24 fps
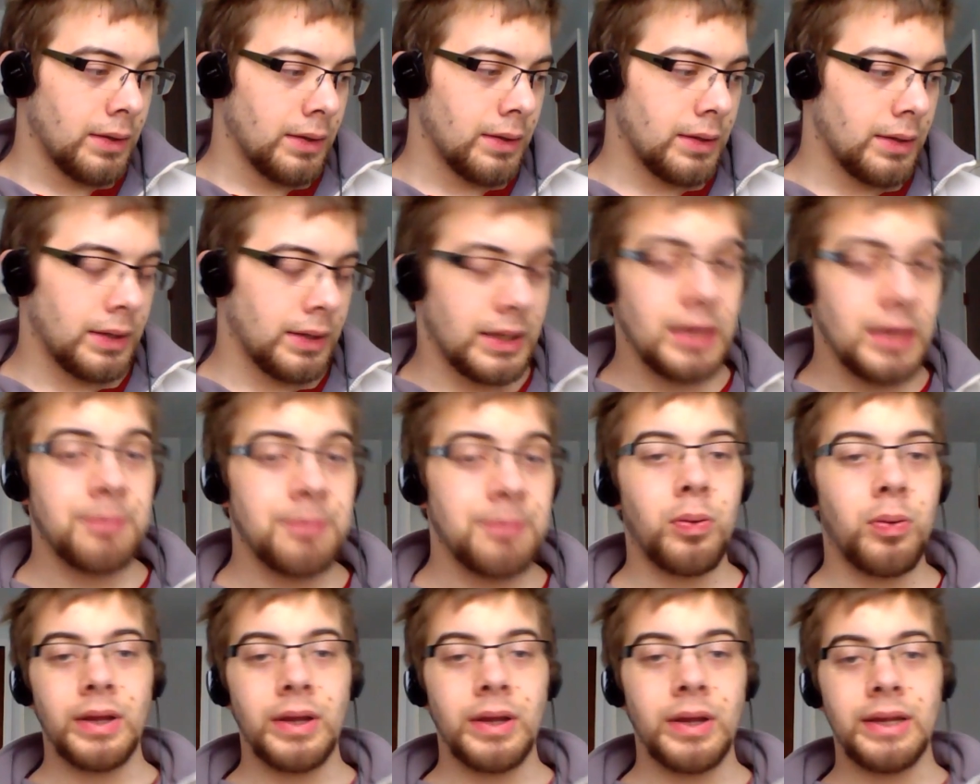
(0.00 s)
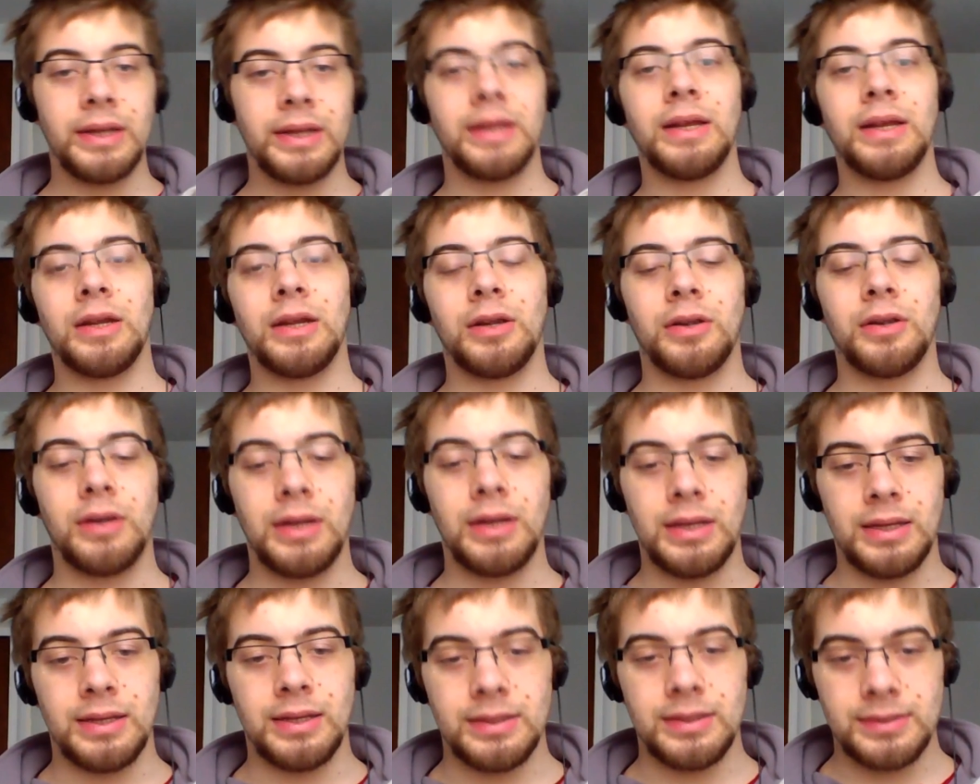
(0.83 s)
The key point here
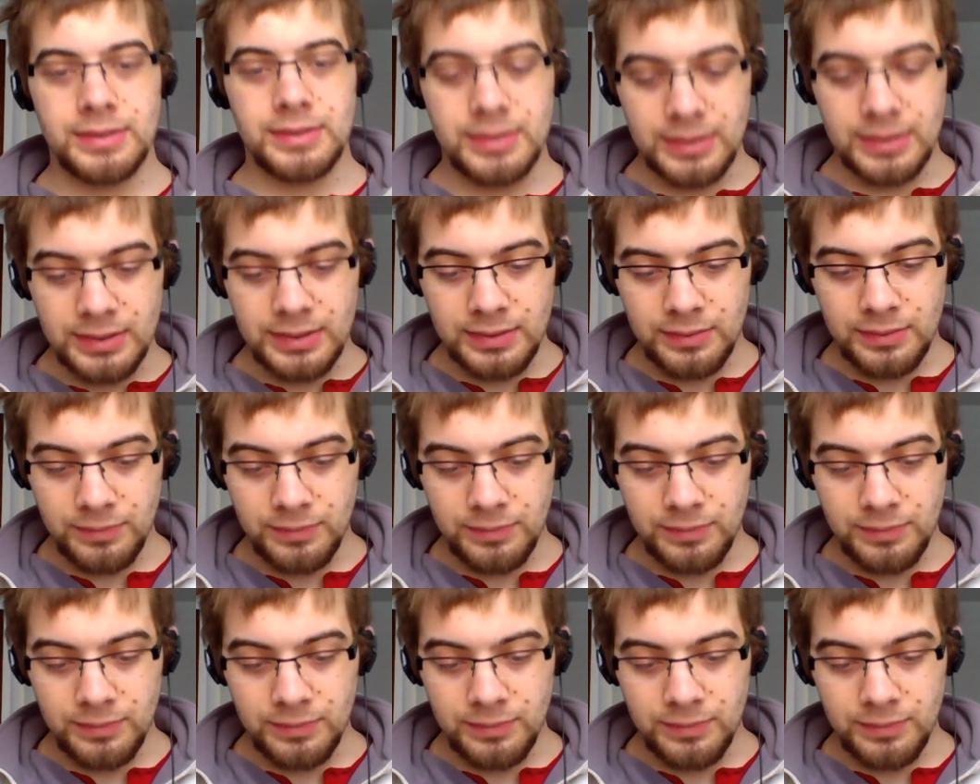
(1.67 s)
is,